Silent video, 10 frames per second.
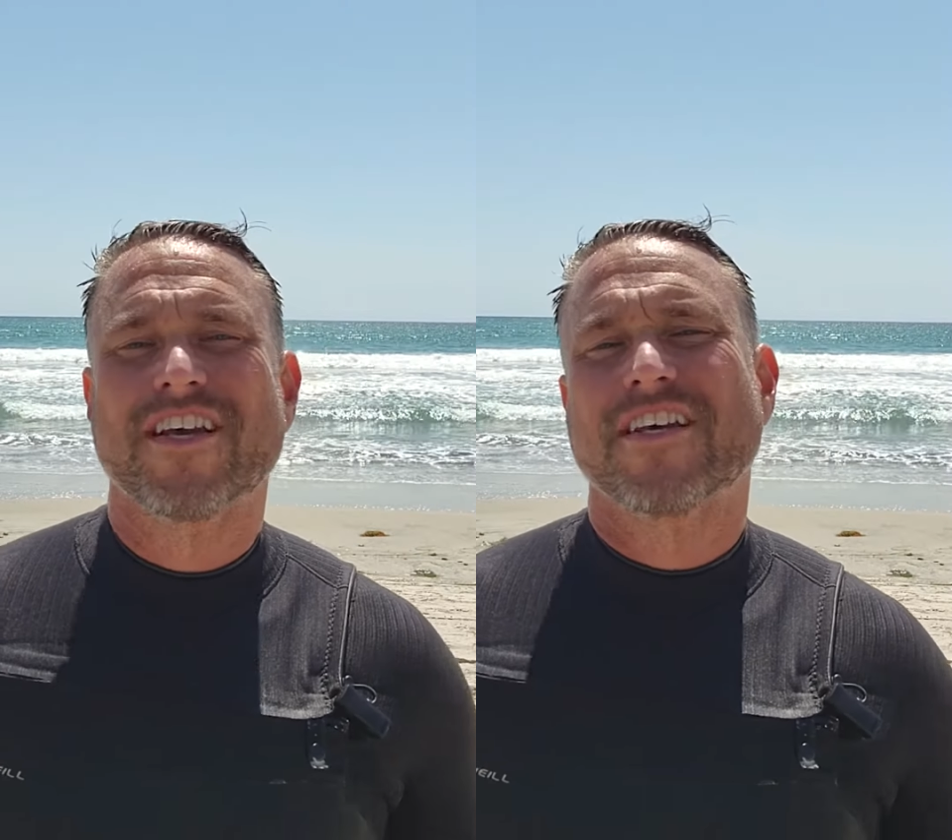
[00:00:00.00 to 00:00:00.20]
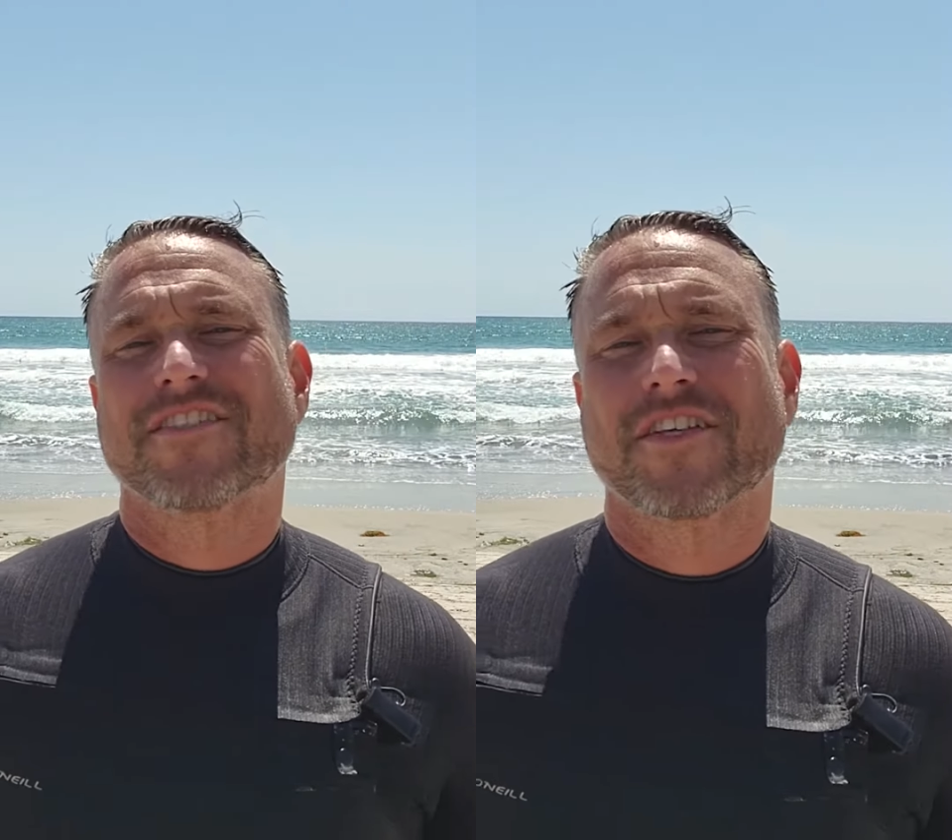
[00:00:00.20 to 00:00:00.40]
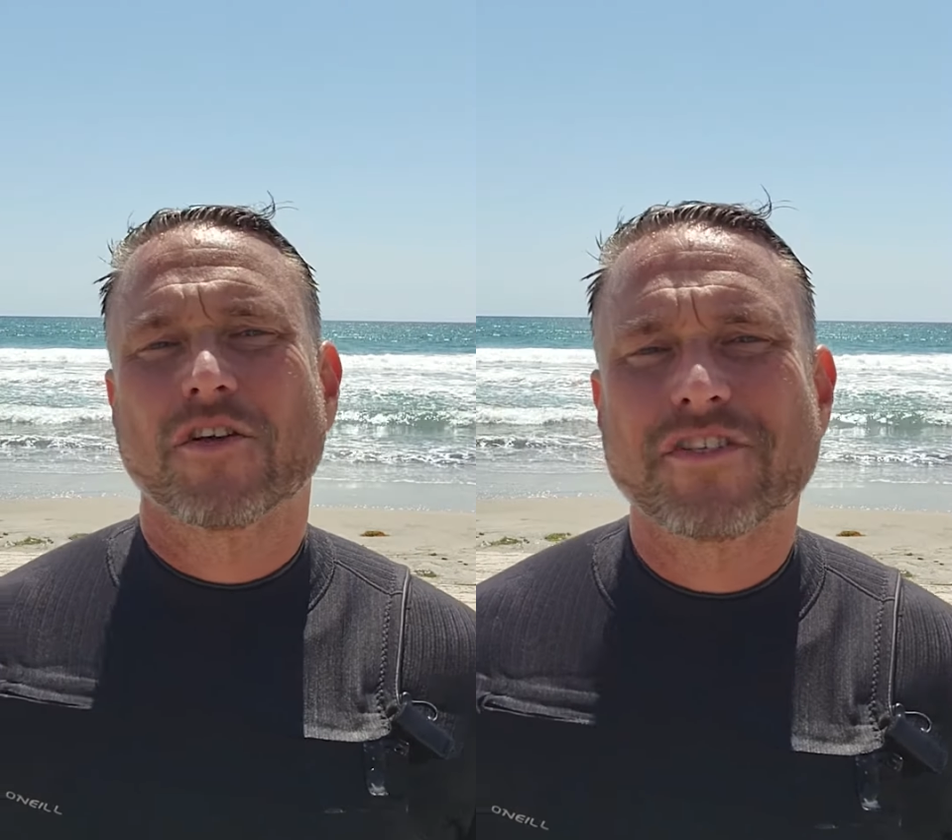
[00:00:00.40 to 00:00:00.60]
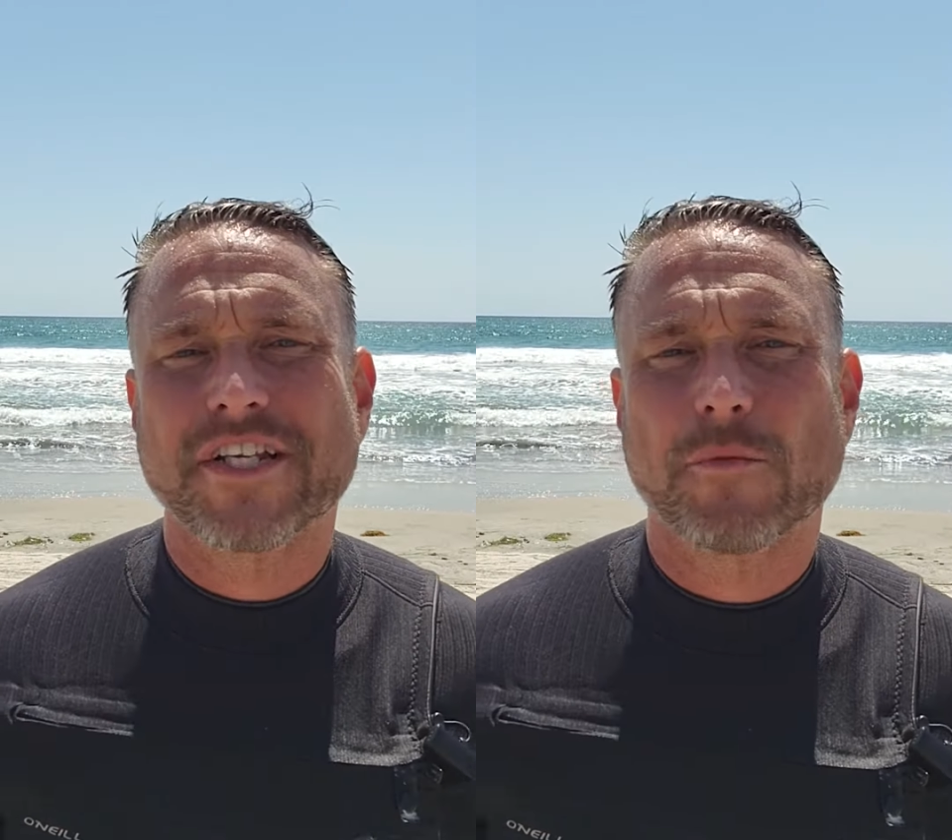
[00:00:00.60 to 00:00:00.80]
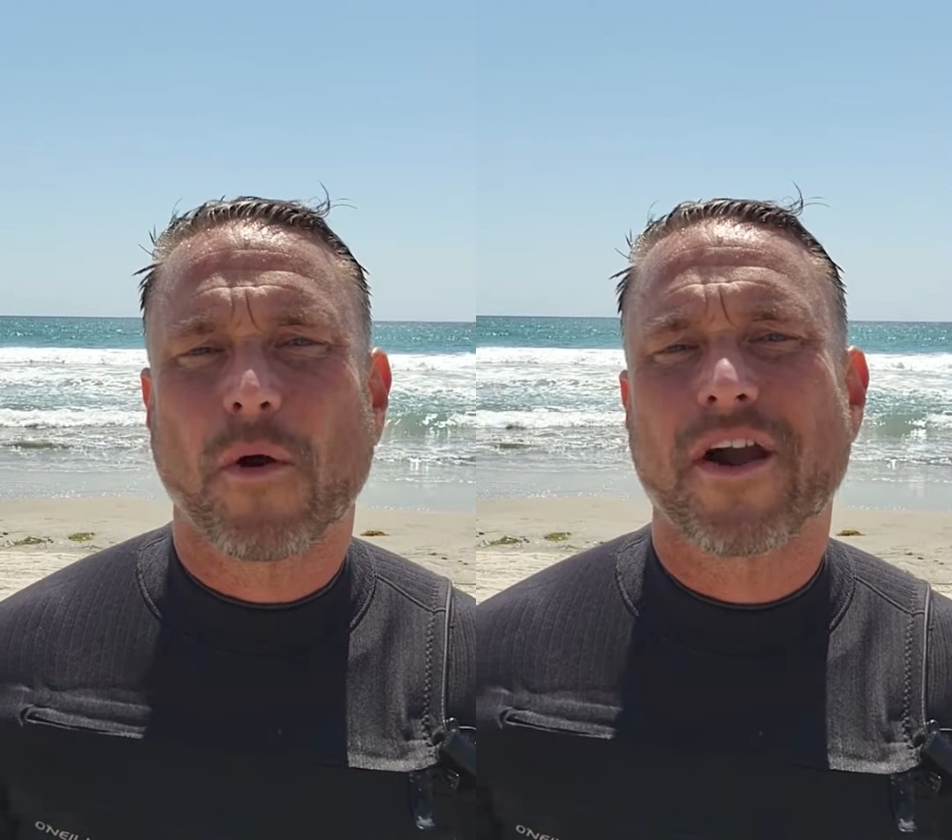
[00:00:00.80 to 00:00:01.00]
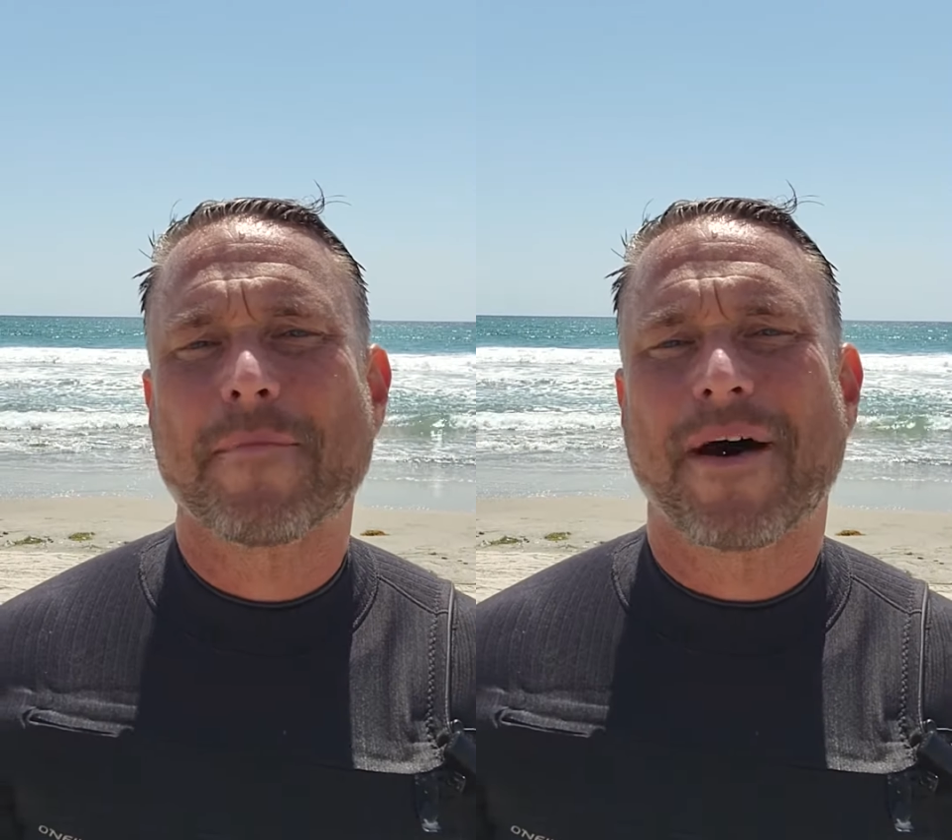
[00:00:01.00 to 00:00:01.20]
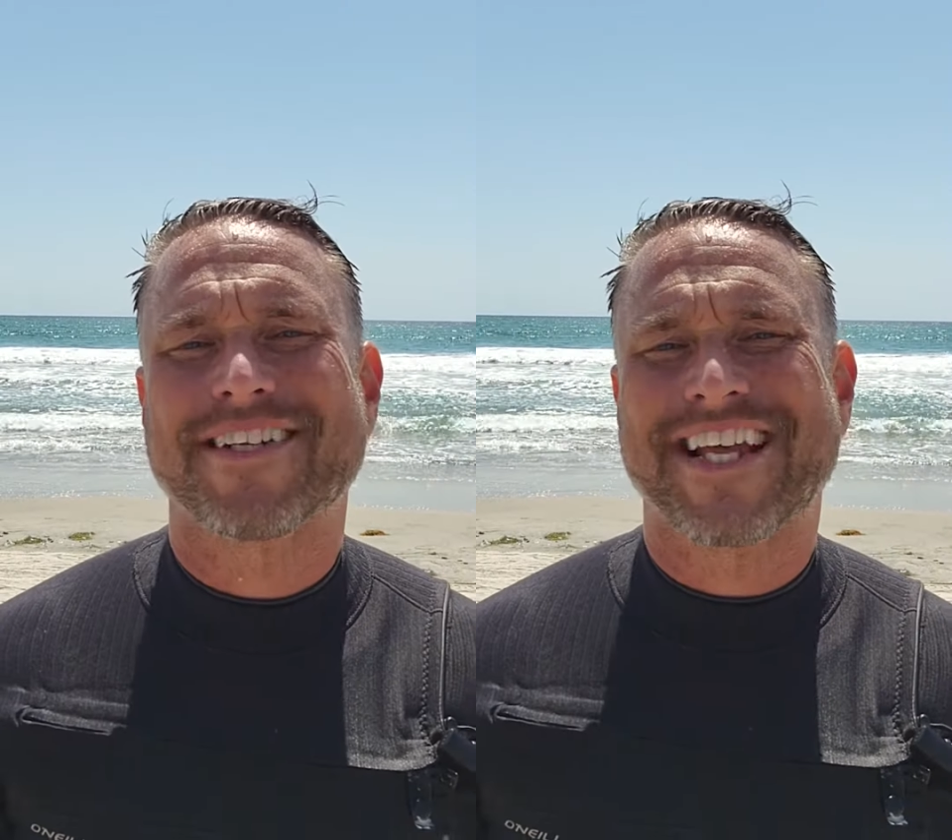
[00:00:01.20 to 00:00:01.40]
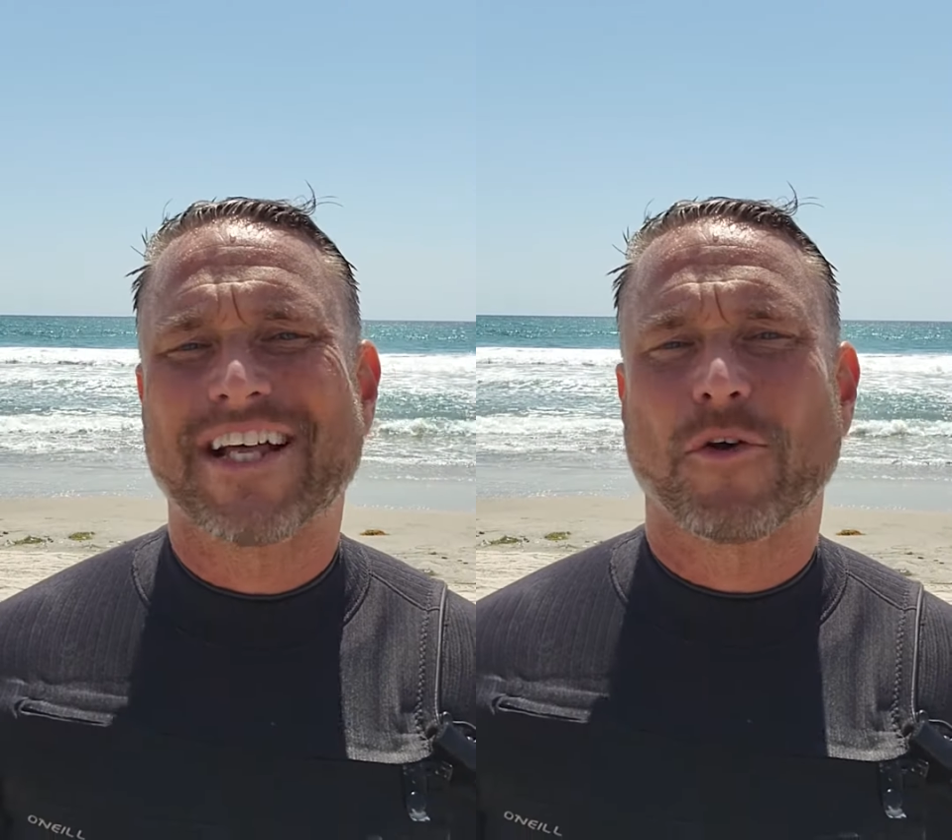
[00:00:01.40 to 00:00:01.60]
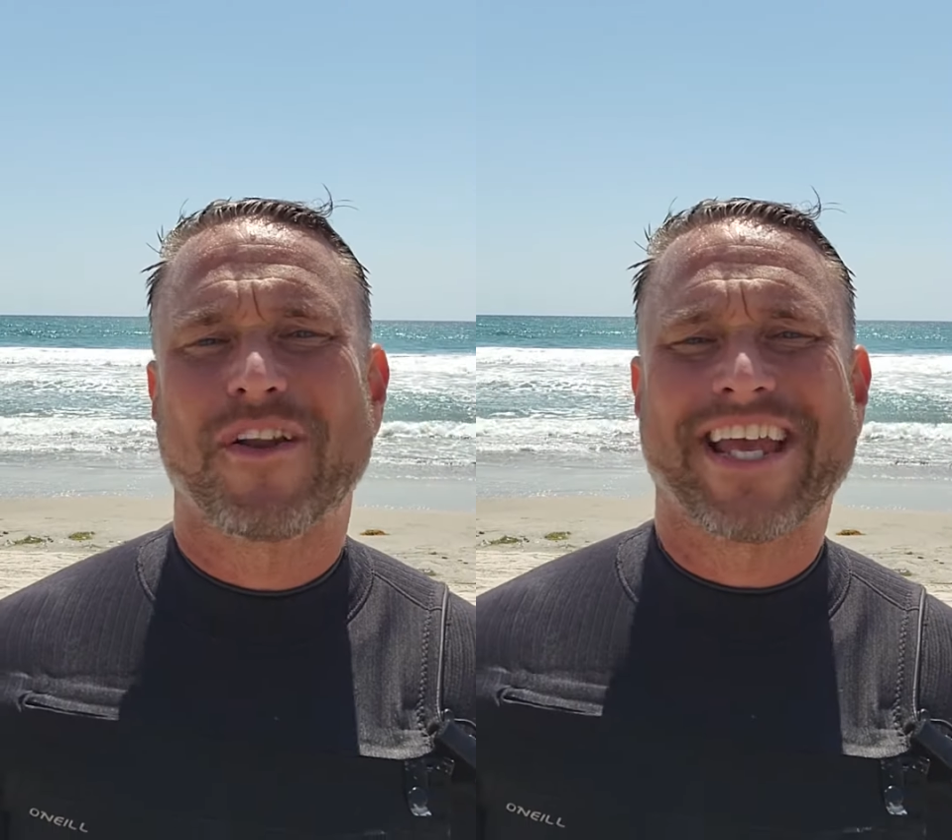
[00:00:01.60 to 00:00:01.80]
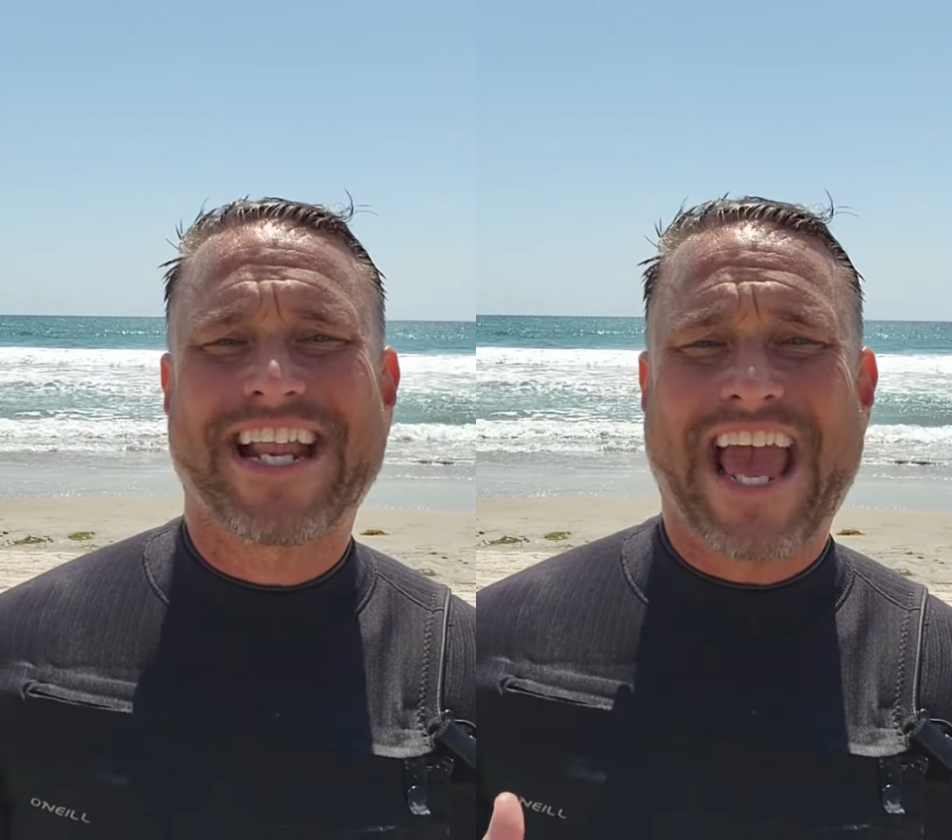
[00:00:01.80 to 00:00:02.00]
so you don't need to worry about
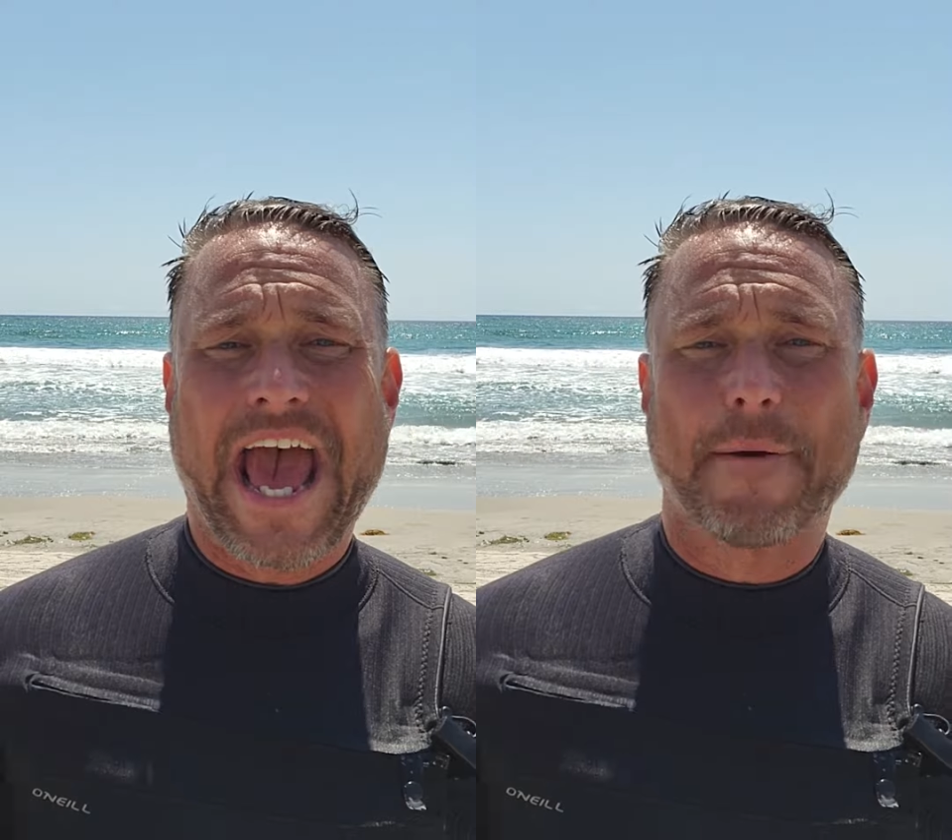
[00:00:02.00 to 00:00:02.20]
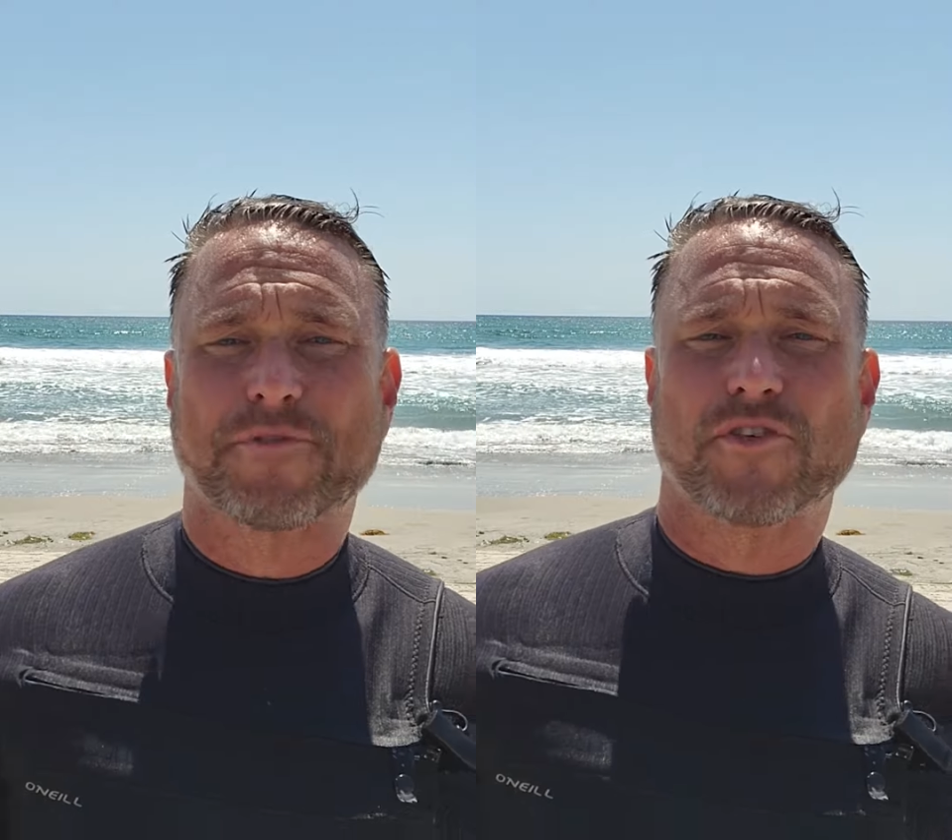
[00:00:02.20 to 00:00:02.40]
downloading any apps